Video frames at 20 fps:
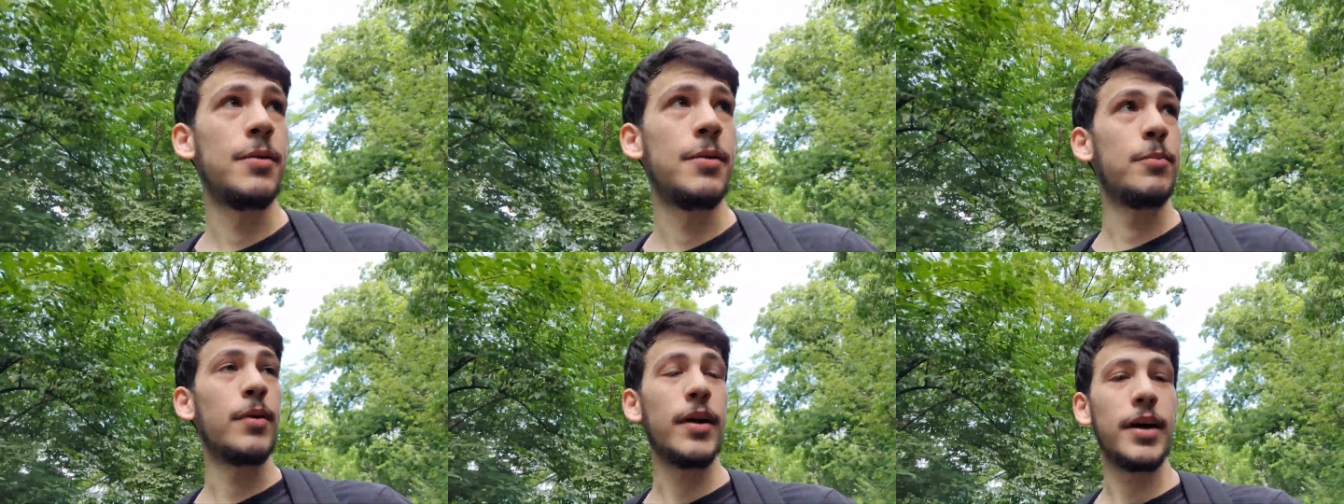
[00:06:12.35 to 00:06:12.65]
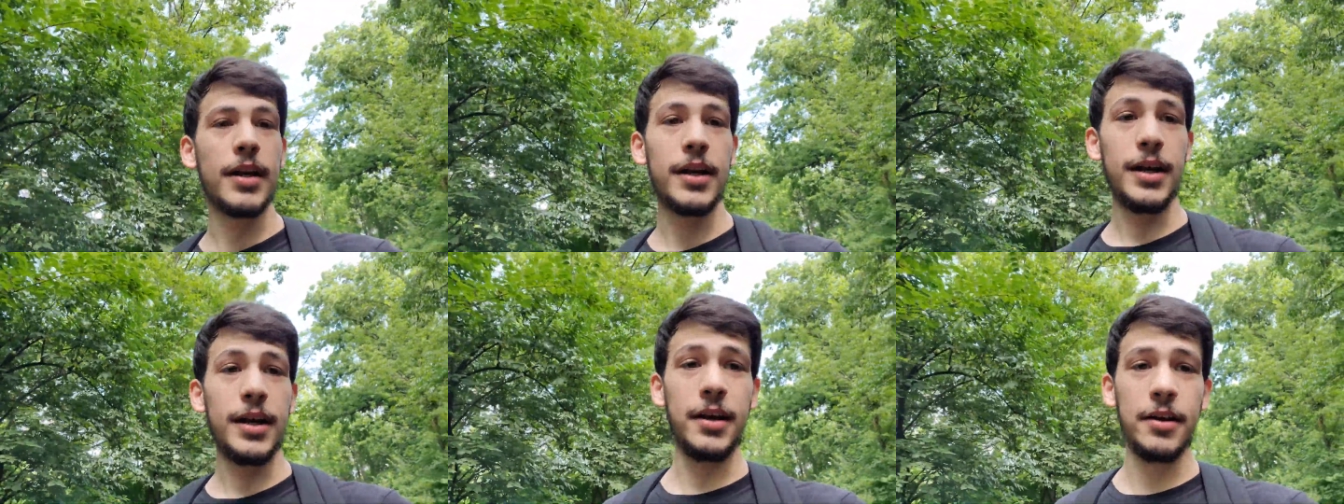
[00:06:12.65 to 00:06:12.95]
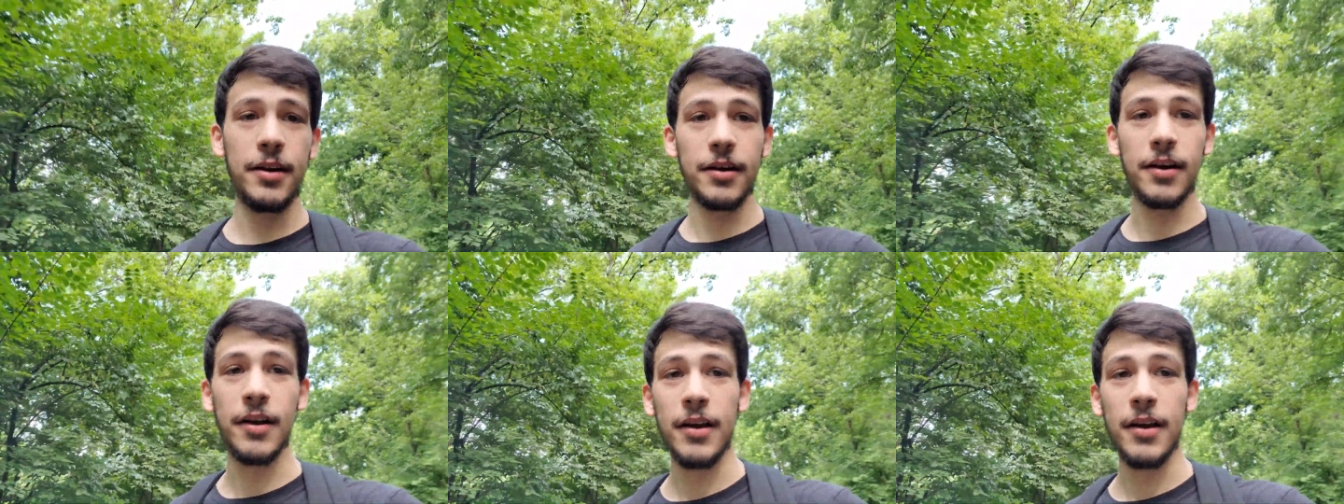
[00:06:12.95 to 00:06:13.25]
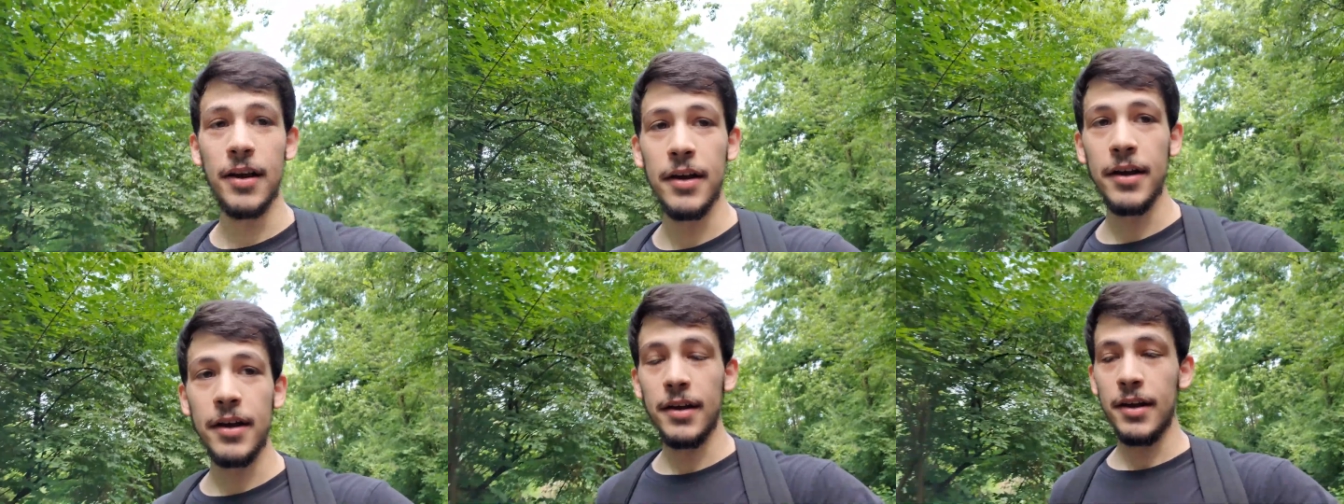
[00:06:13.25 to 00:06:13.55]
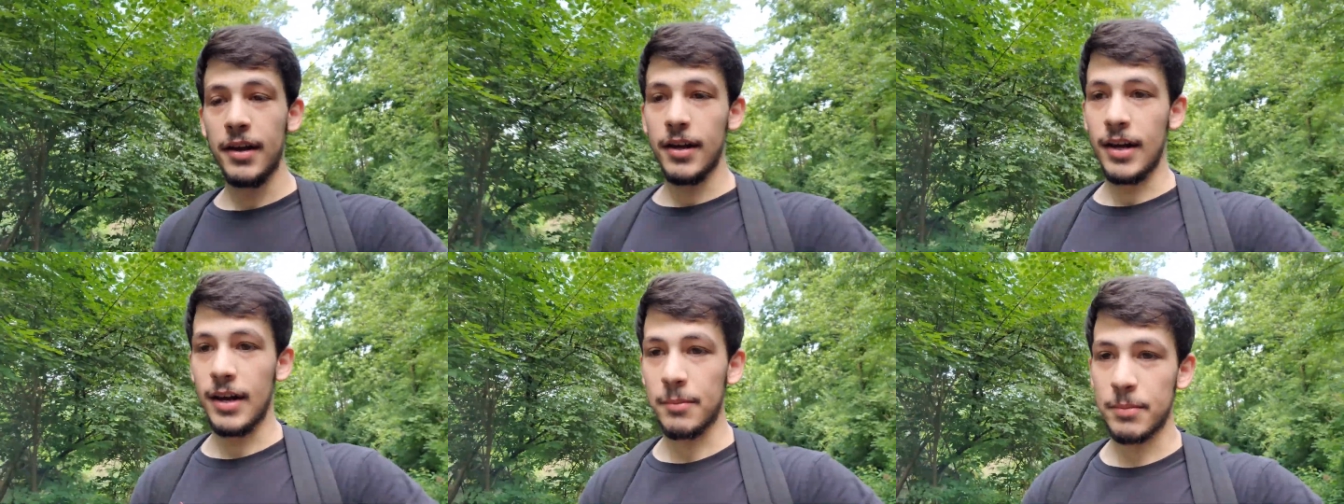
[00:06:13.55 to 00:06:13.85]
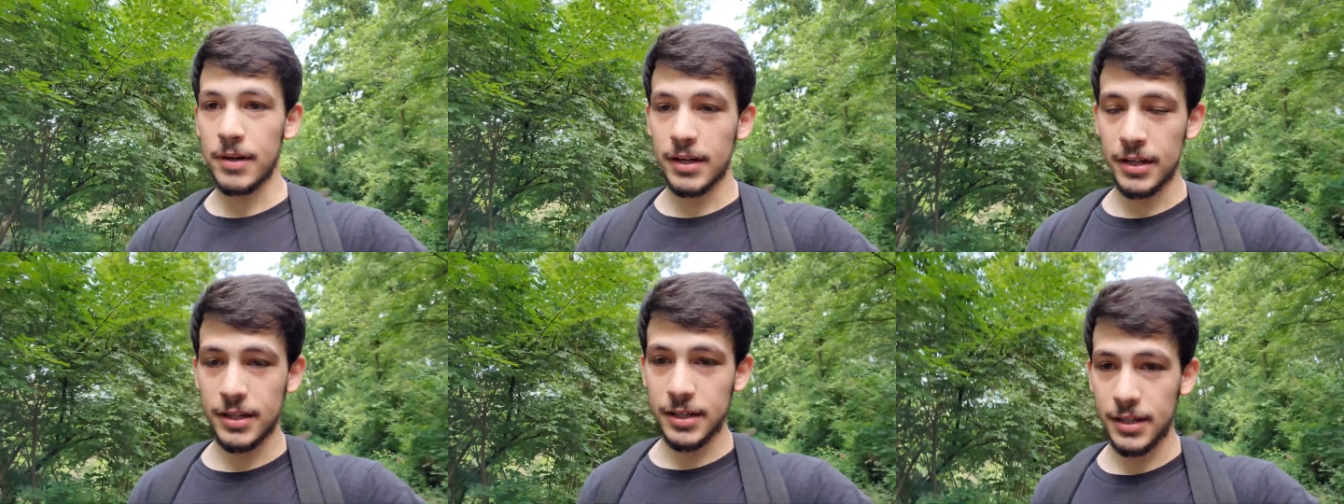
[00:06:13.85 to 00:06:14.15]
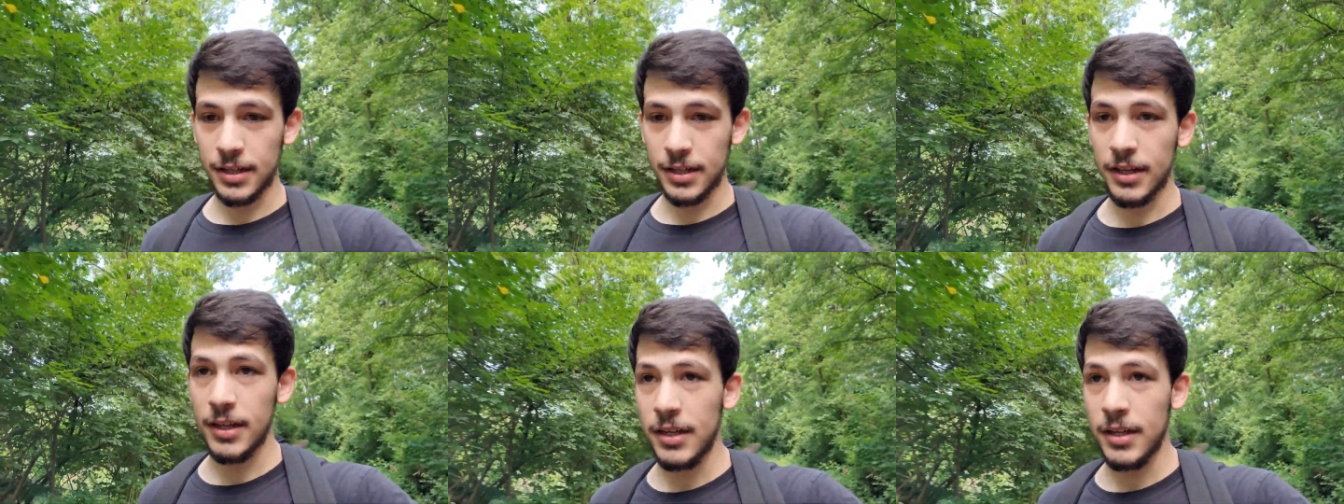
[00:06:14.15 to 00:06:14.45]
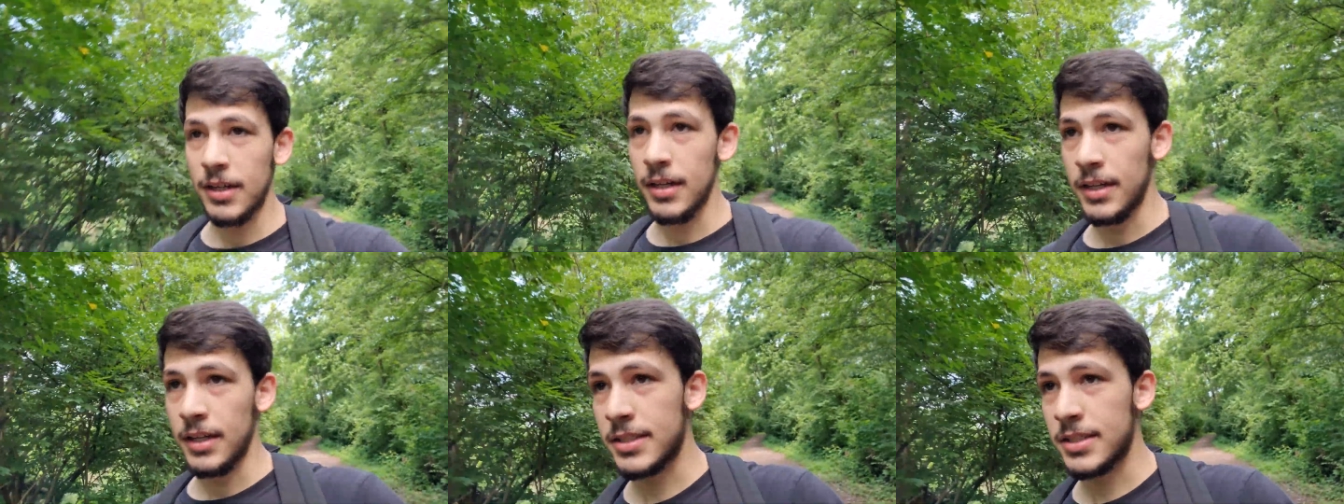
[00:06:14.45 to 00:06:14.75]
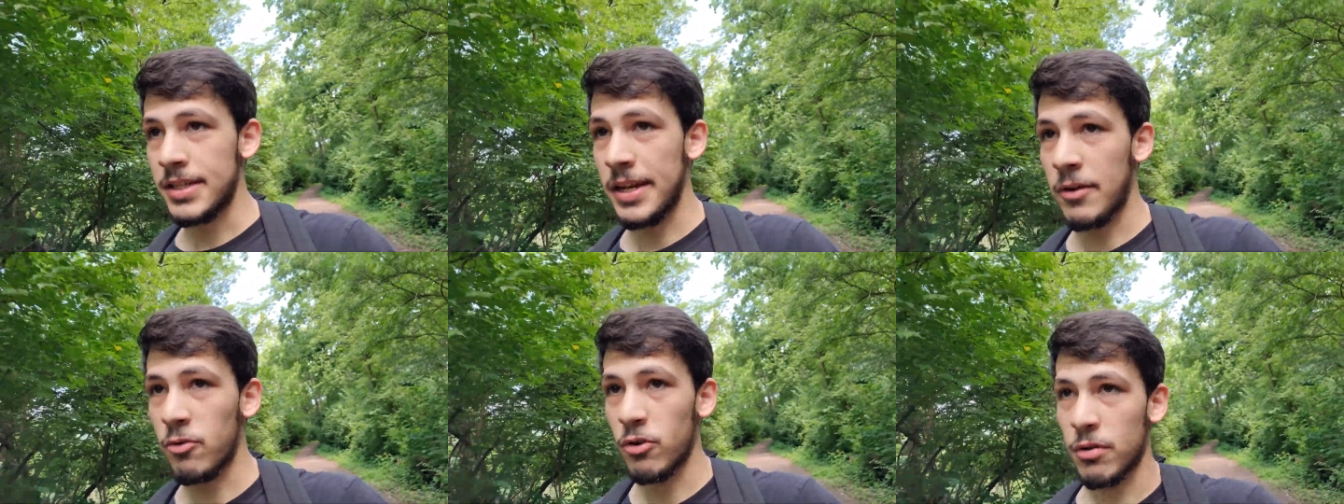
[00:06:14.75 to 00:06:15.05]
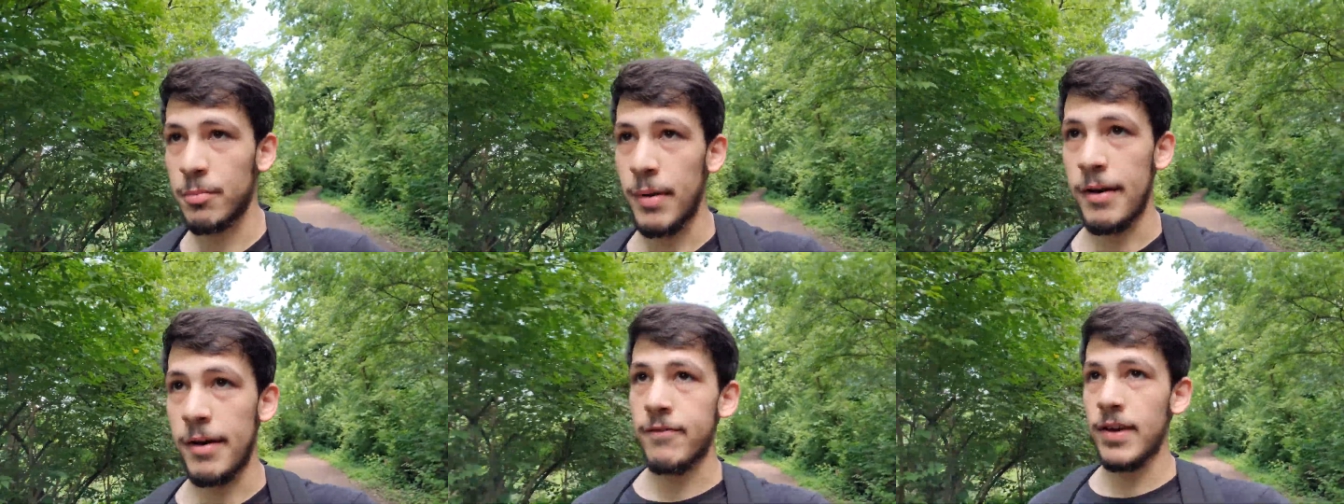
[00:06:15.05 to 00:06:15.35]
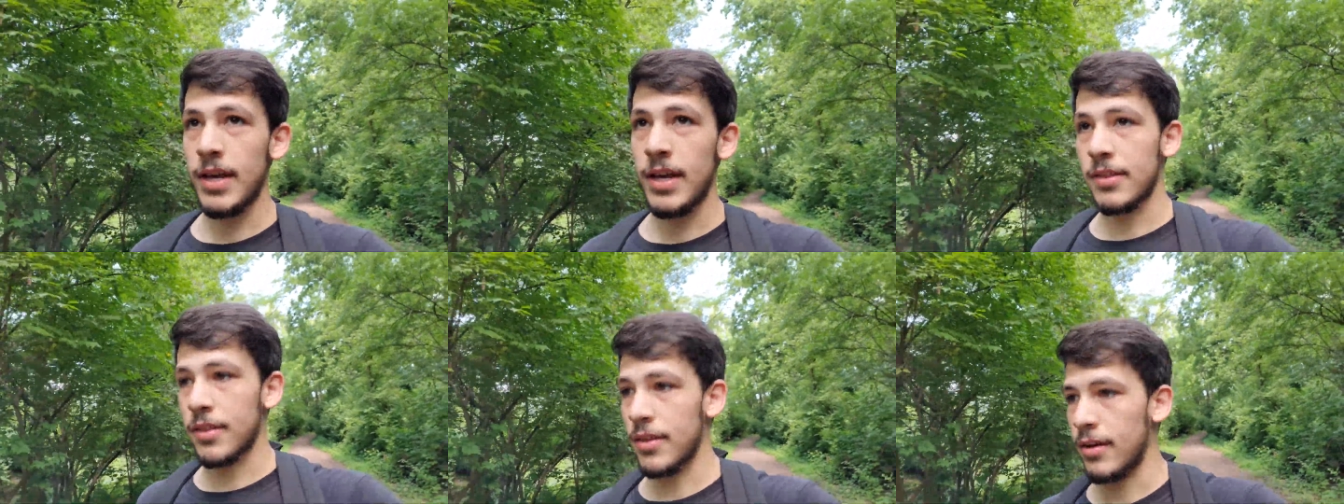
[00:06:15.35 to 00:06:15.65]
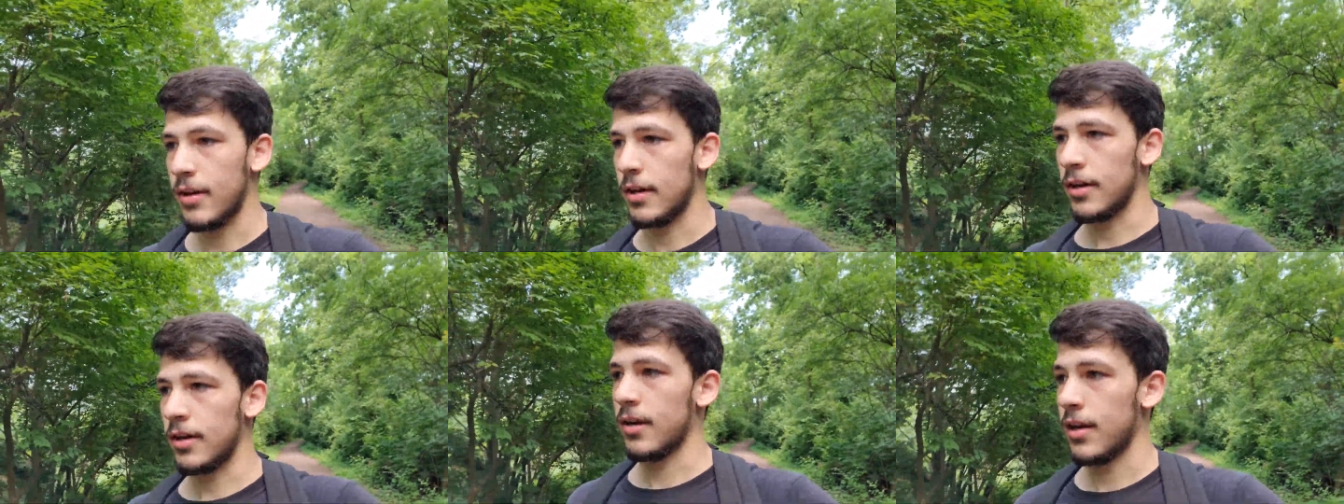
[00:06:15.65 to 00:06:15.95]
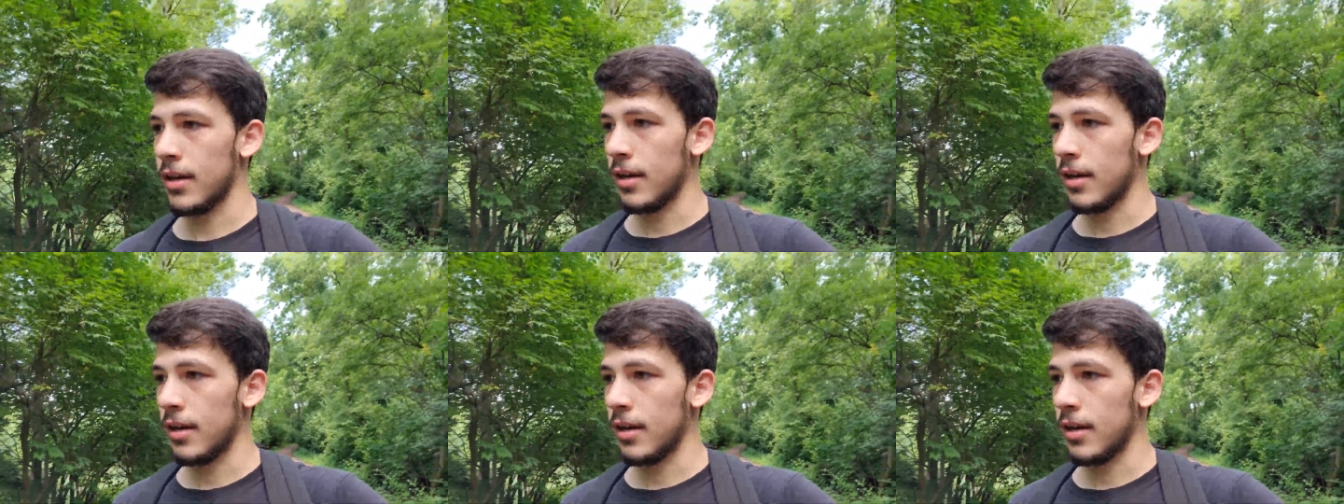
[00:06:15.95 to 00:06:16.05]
But I'm gonna stick with my faith here,